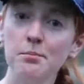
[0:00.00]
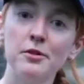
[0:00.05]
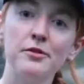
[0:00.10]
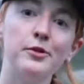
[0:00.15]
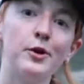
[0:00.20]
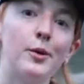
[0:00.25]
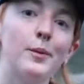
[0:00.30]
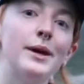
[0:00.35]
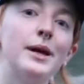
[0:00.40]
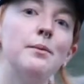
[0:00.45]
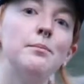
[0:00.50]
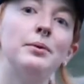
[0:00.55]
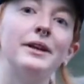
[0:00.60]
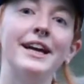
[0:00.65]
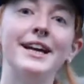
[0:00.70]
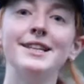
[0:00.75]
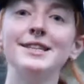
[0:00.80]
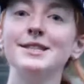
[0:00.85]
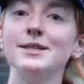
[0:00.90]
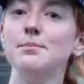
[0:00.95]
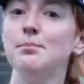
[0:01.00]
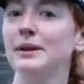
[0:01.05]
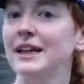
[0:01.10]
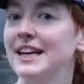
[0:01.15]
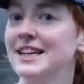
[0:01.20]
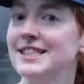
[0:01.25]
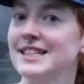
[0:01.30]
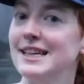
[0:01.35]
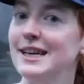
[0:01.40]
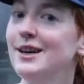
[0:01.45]
before we can plant some
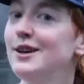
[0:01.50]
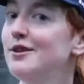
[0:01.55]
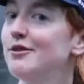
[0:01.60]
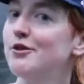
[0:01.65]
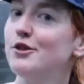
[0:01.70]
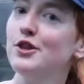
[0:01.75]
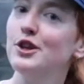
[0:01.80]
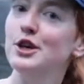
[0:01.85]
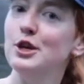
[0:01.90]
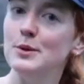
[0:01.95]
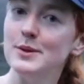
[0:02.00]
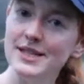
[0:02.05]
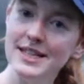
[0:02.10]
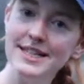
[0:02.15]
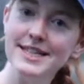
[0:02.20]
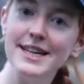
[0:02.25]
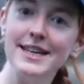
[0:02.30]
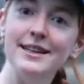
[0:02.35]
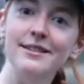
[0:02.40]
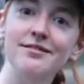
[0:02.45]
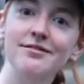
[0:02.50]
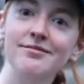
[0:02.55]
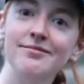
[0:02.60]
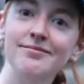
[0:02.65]
plants in it for the new season.